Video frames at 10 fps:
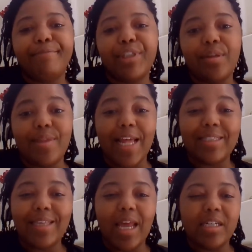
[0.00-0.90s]
So
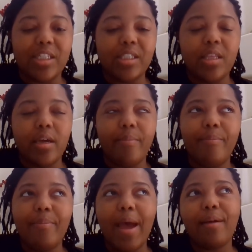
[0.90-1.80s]
that's kind of just the
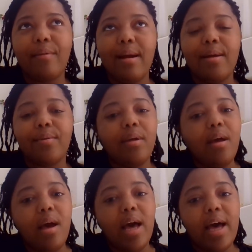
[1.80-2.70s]
background
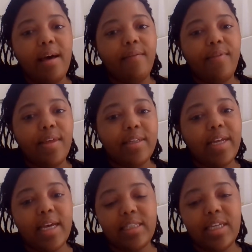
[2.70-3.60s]
of the
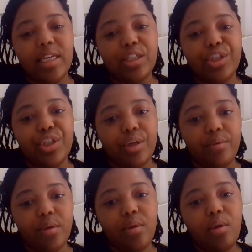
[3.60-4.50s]
test in
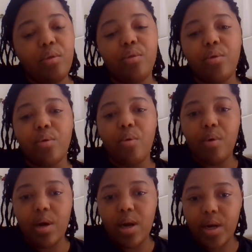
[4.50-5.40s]
general. The
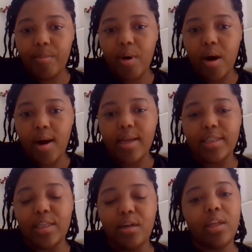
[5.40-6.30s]
coronary part
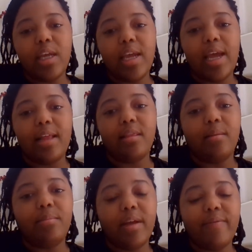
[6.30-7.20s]
is they're looking at
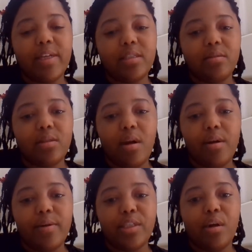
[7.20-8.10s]
the blood vessels,
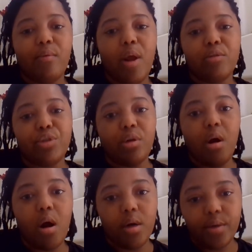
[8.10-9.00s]
arteries around your
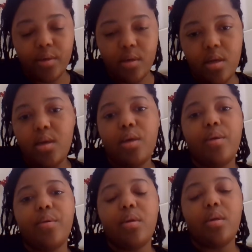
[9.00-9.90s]
heart.
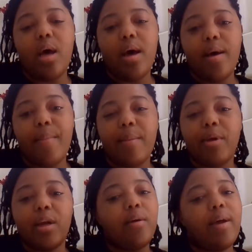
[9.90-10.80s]
I'm
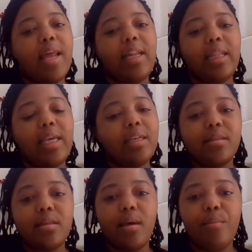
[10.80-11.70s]
going to go ahead and link
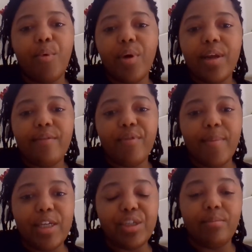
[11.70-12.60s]
some more
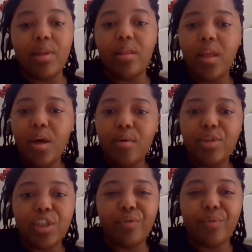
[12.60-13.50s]
information below
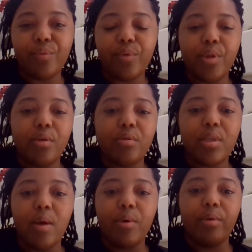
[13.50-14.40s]
just for those
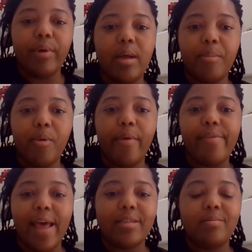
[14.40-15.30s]
that want to up on
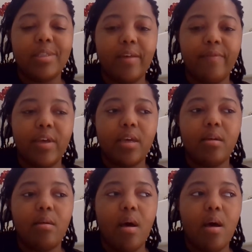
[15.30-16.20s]
that specific
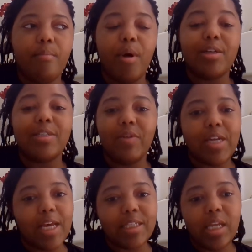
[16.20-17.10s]
parts of the
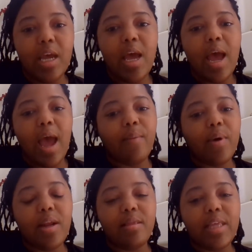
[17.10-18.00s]
test. I
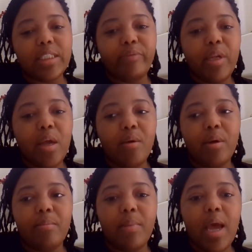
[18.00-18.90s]
wanted this video
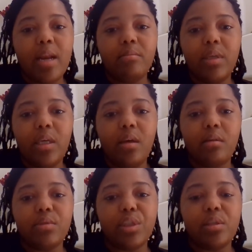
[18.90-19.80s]
to kind of
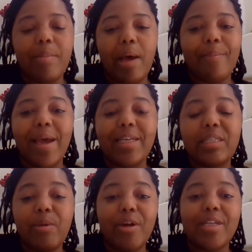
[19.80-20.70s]
be just about my
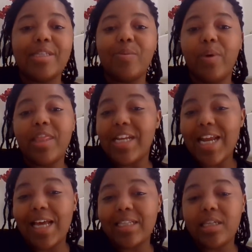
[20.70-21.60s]
experience with the
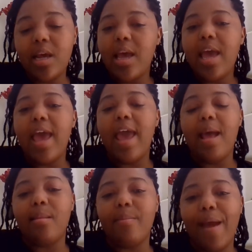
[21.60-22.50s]
test
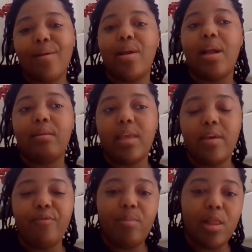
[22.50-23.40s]
and the background I'll
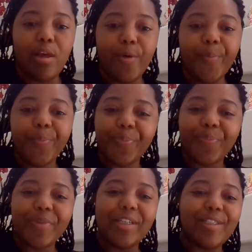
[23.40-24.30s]
give below.
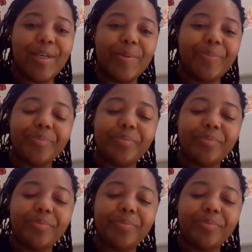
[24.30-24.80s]
So